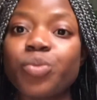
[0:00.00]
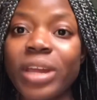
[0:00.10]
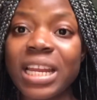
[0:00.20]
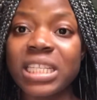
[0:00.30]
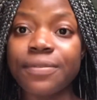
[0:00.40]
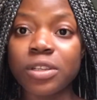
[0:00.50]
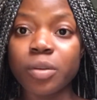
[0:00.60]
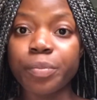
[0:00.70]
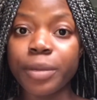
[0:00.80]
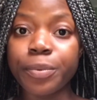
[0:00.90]
reality for
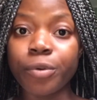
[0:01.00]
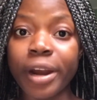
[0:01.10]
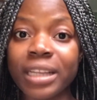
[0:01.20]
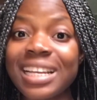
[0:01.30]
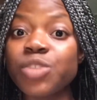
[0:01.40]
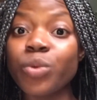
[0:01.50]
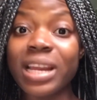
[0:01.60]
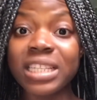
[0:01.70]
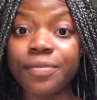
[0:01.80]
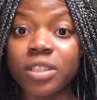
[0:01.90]
some people, right? That's
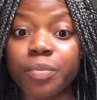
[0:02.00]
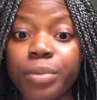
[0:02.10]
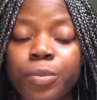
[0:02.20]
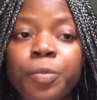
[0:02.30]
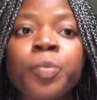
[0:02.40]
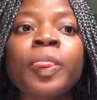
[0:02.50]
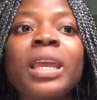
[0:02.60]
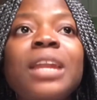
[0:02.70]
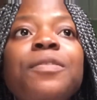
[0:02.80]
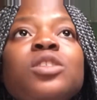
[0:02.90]
reality for some people.
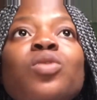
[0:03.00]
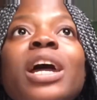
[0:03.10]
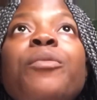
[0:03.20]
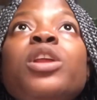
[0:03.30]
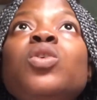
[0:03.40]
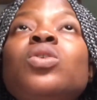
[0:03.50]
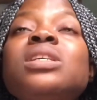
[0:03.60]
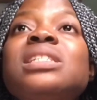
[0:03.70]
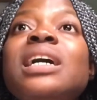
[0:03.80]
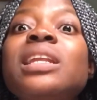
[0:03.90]
And first of all, I really don't
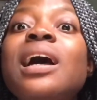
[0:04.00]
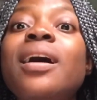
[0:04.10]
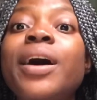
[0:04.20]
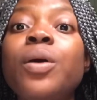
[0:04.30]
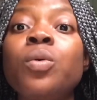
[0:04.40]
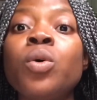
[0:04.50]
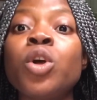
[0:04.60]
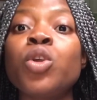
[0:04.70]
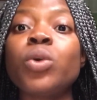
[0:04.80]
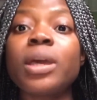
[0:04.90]
understand how
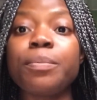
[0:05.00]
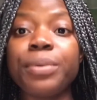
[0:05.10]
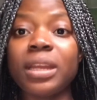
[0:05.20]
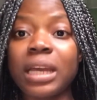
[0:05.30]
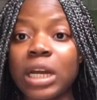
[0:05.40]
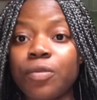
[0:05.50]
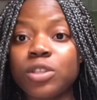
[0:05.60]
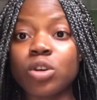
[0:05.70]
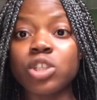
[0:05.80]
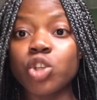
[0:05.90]
you can be in that kind of a
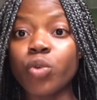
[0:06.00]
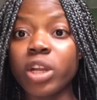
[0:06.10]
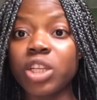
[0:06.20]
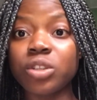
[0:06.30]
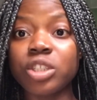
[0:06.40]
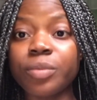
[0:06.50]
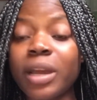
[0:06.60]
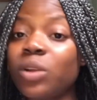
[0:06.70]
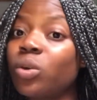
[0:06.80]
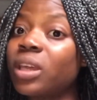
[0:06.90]
toxic relationship.
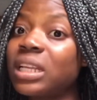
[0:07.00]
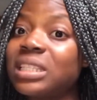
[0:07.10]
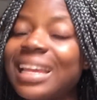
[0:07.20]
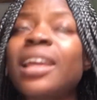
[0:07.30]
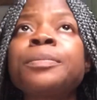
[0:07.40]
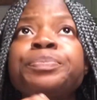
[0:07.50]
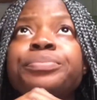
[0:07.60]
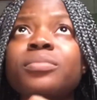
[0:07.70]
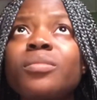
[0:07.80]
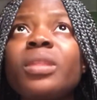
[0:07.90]
I don't get it. Like,
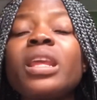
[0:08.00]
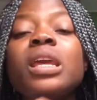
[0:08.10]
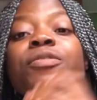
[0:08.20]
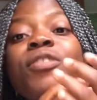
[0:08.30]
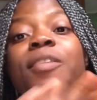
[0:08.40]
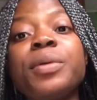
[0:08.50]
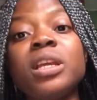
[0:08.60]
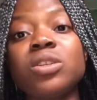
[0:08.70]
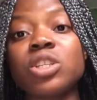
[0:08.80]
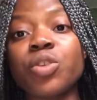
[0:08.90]
if you've ever
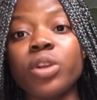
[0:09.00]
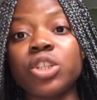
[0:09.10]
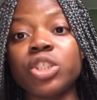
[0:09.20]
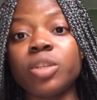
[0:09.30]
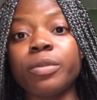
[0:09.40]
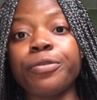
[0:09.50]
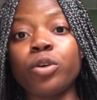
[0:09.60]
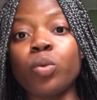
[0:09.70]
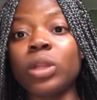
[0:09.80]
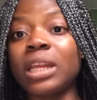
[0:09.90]
been in a toxic relationship
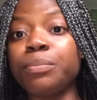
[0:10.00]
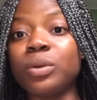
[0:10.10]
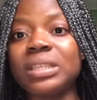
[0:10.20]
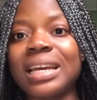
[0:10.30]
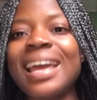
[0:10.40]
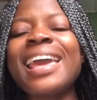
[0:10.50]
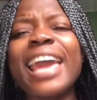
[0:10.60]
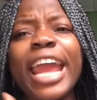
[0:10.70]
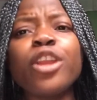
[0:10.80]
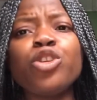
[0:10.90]
before with an abuser
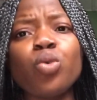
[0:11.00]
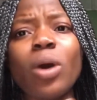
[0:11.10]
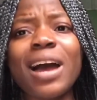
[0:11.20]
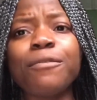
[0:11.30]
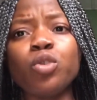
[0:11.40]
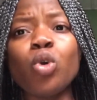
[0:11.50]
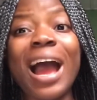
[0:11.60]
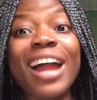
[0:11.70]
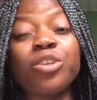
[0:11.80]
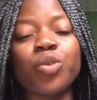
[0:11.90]
and you
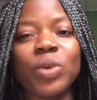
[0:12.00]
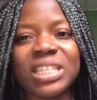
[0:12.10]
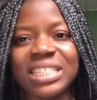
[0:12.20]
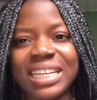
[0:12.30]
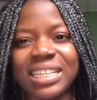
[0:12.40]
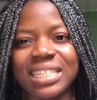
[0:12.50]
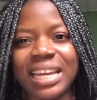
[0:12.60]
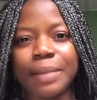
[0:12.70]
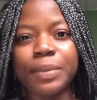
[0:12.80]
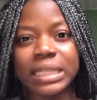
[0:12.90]
had your reasons at the
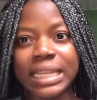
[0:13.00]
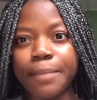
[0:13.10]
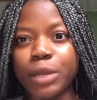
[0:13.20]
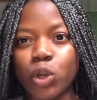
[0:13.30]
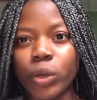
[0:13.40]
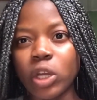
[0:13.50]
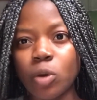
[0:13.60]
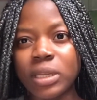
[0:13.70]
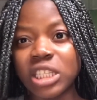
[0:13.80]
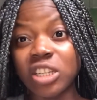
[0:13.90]
time, please let me know in the
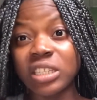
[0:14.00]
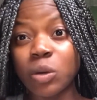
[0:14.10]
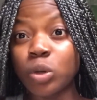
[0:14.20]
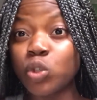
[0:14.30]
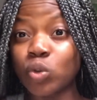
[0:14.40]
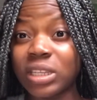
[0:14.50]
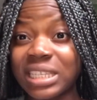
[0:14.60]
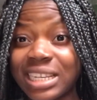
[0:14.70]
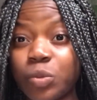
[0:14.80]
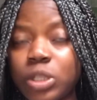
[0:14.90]
comment section, because I want to
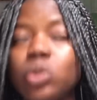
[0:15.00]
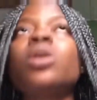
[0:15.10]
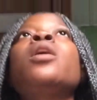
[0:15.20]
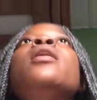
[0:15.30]
understand with you.